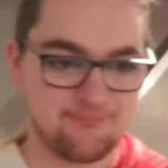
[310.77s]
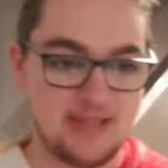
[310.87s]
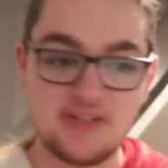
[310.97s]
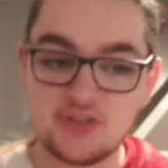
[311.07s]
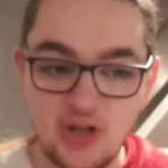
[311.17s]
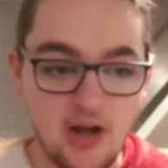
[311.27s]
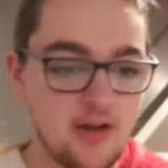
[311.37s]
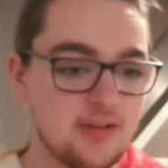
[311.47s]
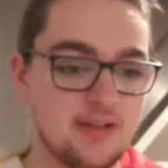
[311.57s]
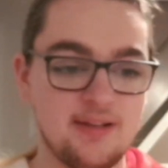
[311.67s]
It's
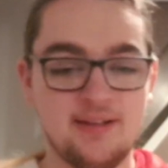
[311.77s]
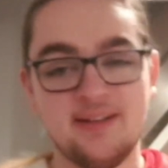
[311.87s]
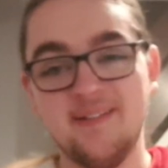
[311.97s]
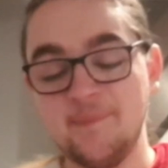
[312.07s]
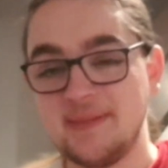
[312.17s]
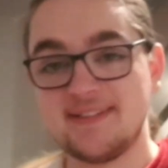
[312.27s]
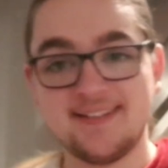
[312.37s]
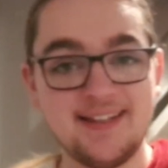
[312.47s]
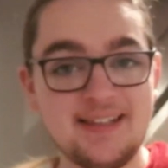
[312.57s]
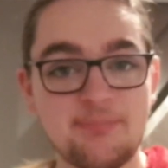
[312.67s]
dark, it's
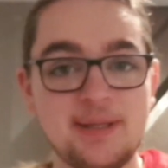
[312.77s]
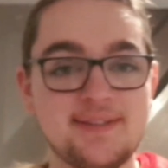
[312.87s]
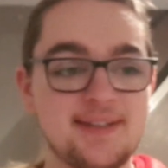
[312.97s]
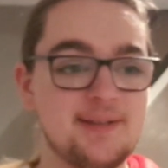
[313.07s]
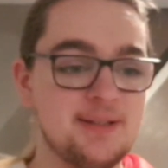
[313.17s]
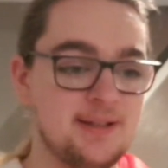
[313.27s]
slightly bitter.